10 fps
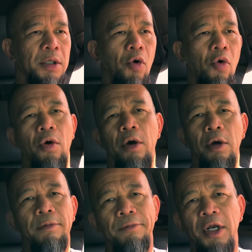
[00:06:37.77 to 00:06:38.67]

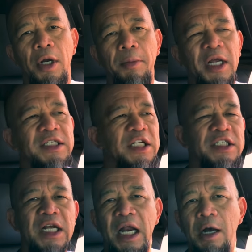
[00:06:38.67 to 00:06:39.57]
or you know, because it
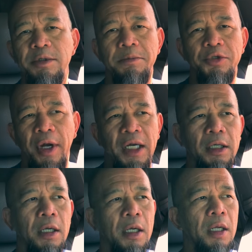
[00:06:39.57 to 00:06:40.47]
just kind of helps them train.